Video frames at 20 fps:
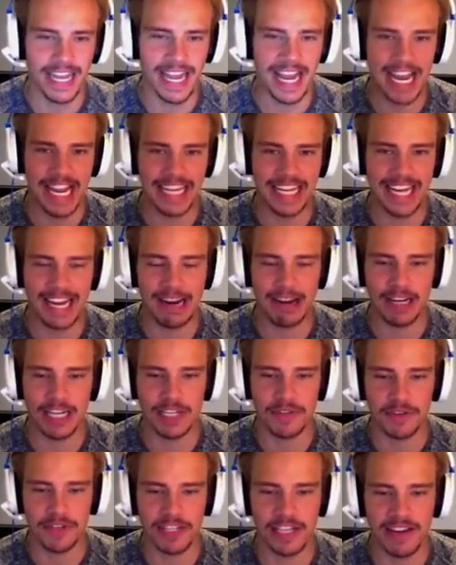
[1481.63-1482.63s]
eight carries
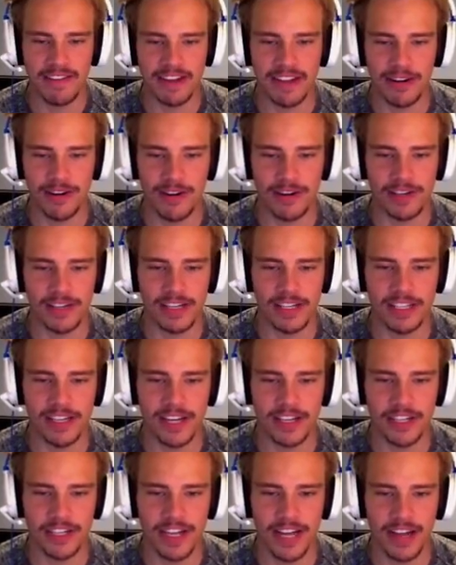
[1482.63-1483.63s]
for seventy yards and a
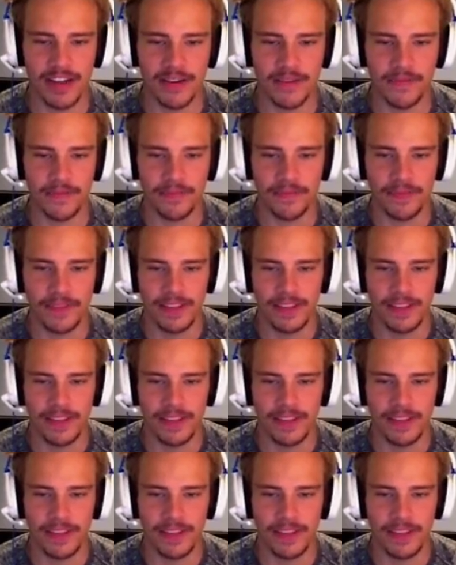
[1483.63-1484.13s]
touchdown.